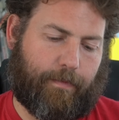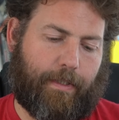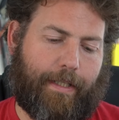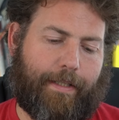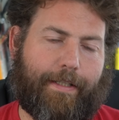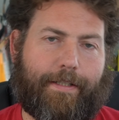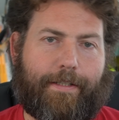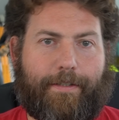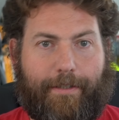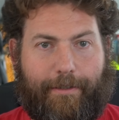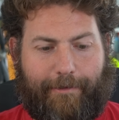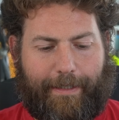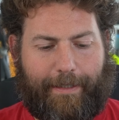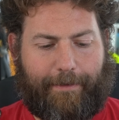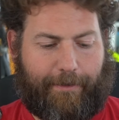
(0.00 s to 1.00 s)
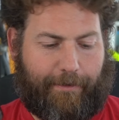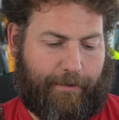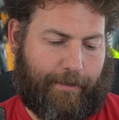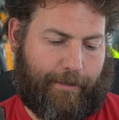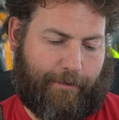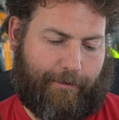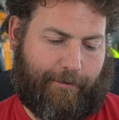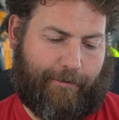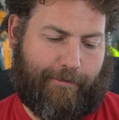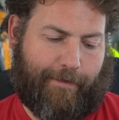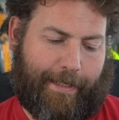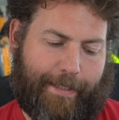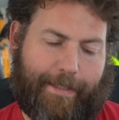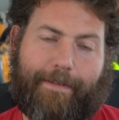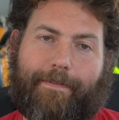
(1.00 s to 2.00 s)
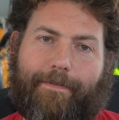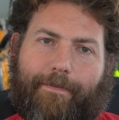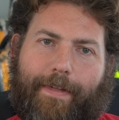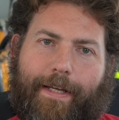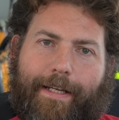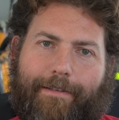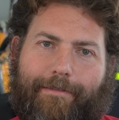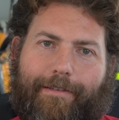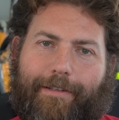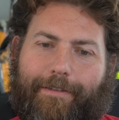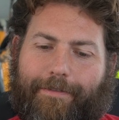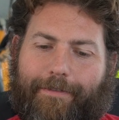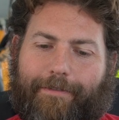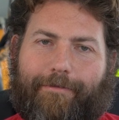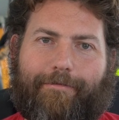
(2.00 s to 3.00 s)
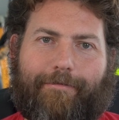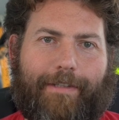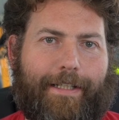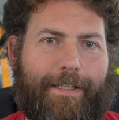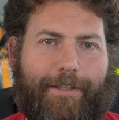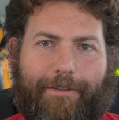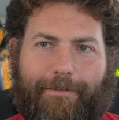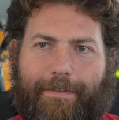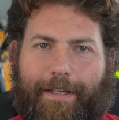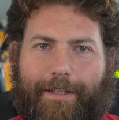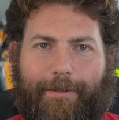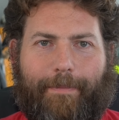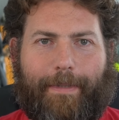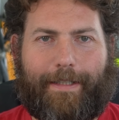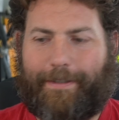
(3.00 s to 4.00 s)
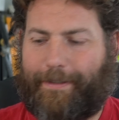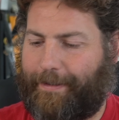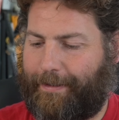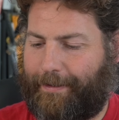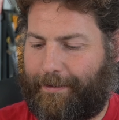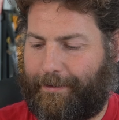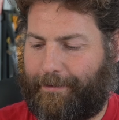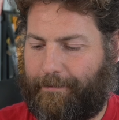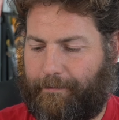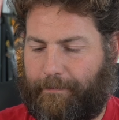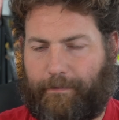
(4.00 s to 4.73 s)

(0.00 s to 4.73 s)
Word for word: this is a great, great aircraft. Really good value, better than...